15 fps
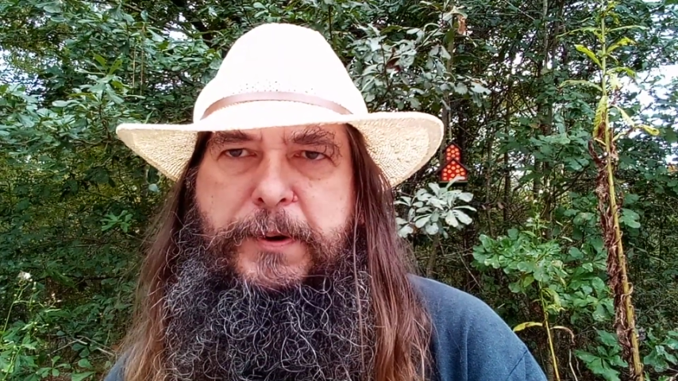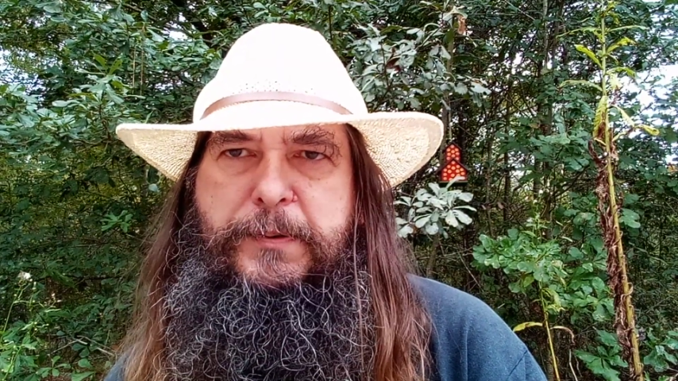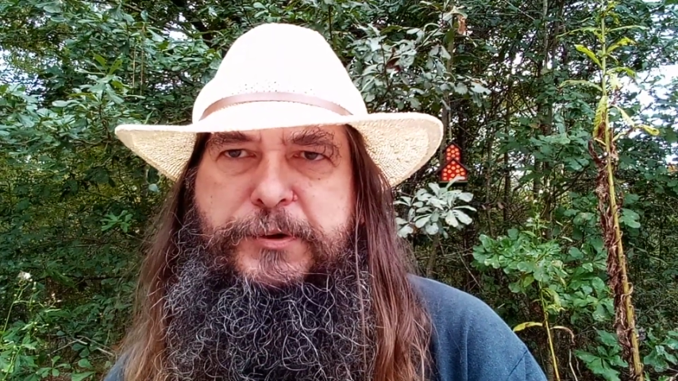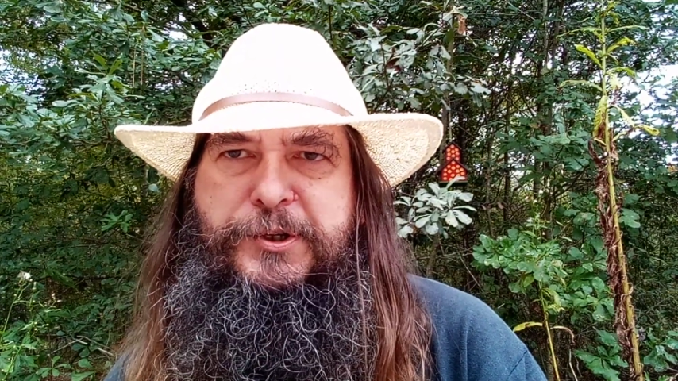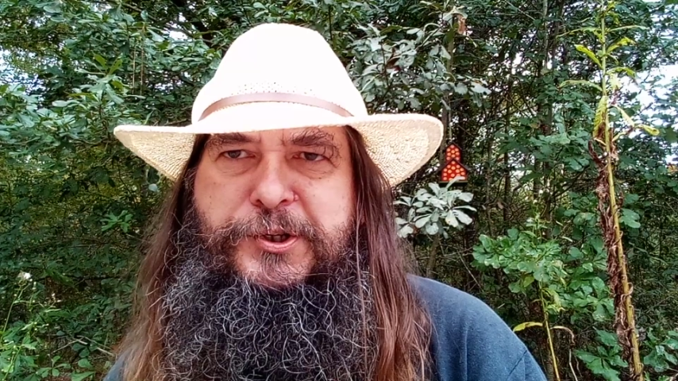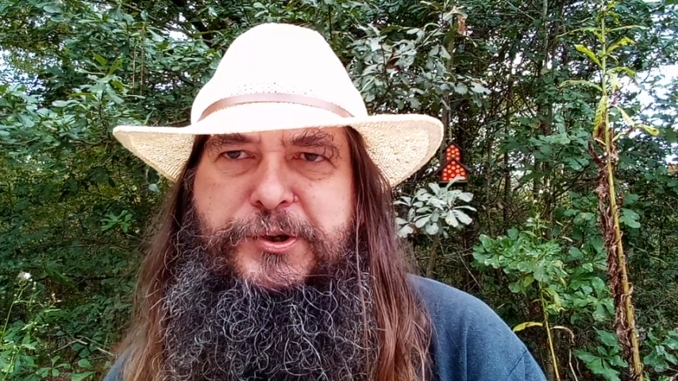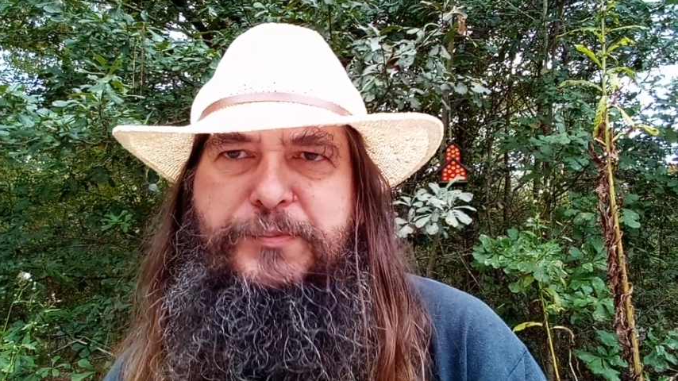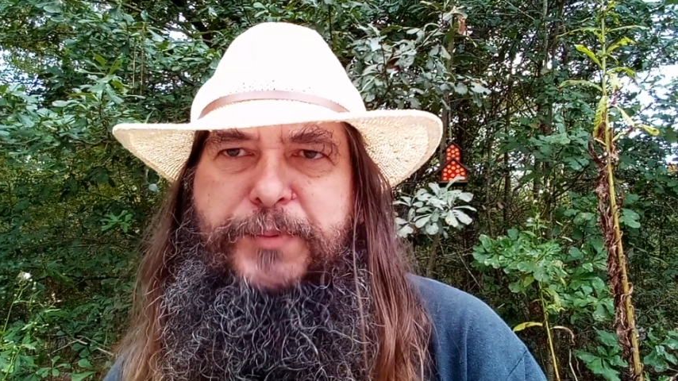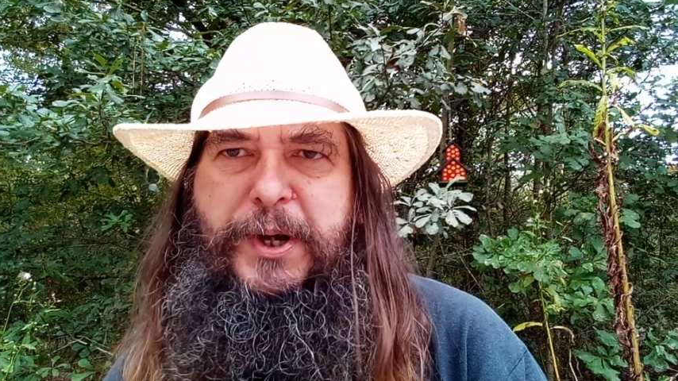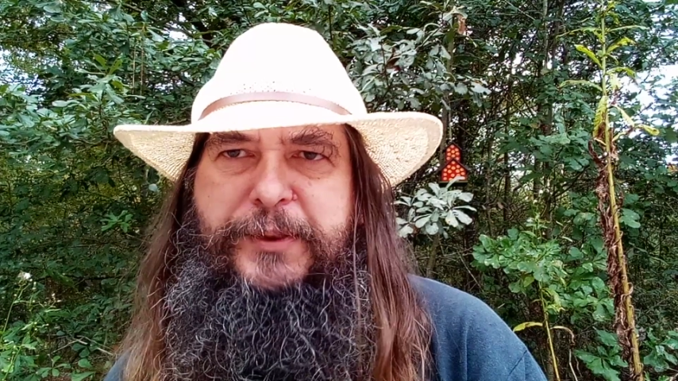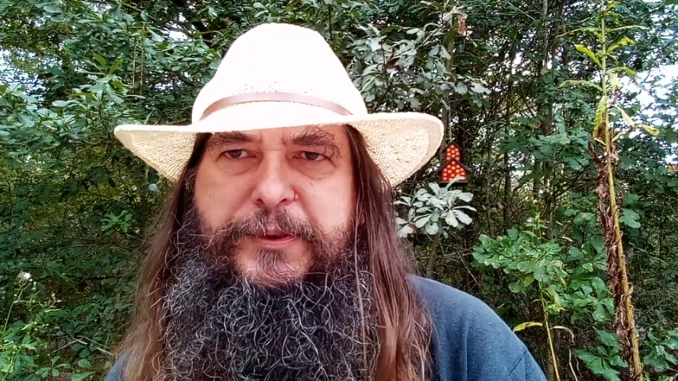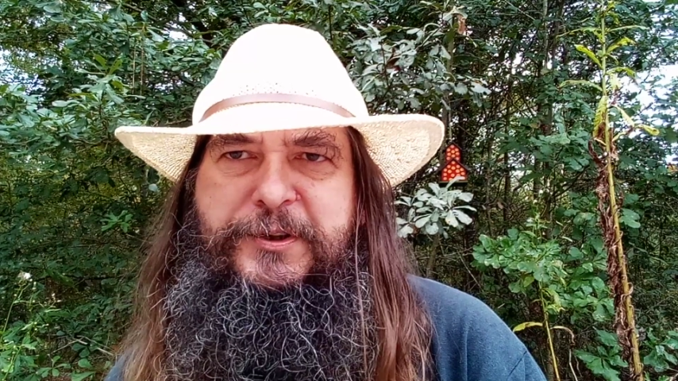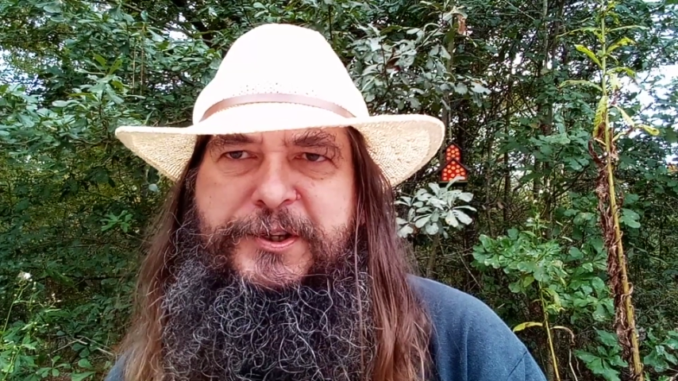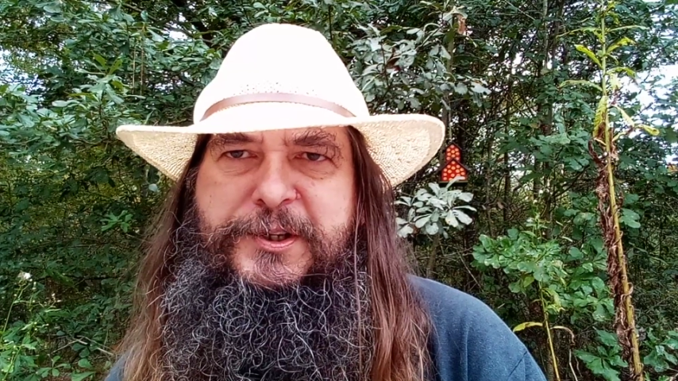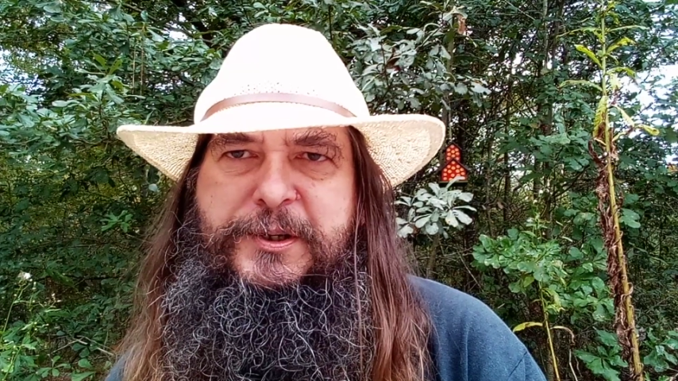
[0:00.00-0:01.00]
about 2
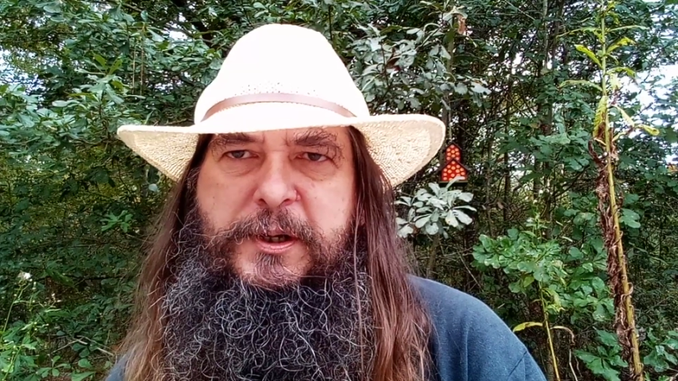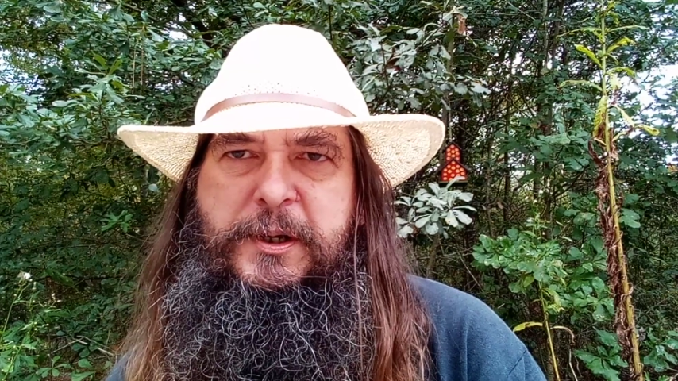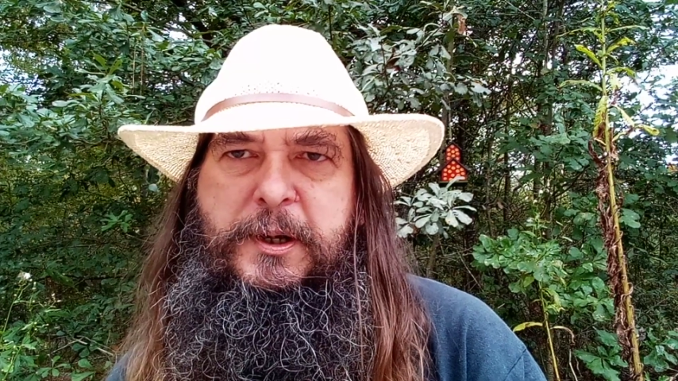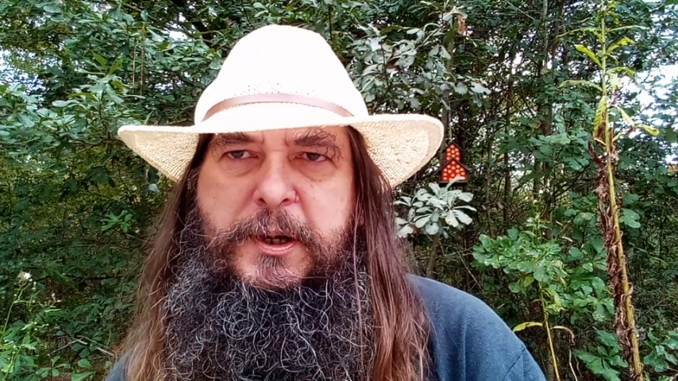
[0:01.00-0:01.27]
months,